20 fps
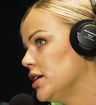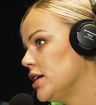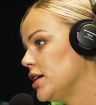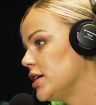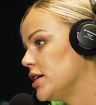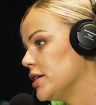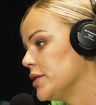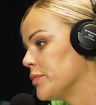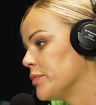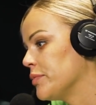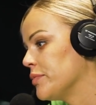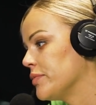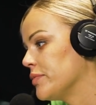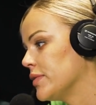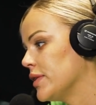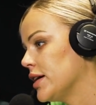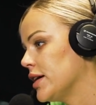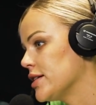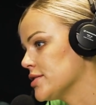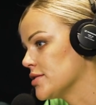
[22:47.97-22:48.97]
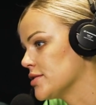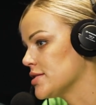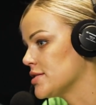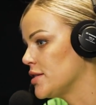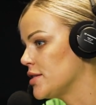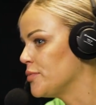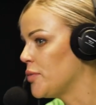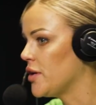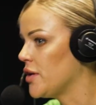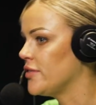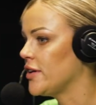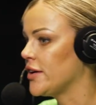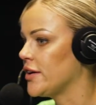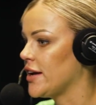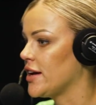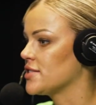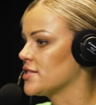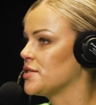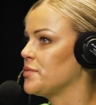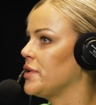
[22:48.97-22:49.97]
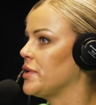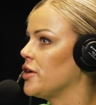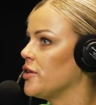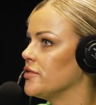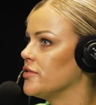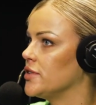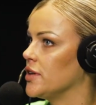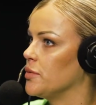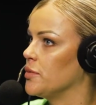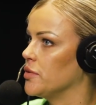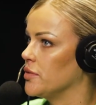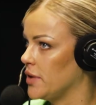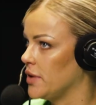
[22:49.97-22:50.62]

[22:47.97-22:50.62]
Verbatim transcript: Um, as I said, my value has to be over double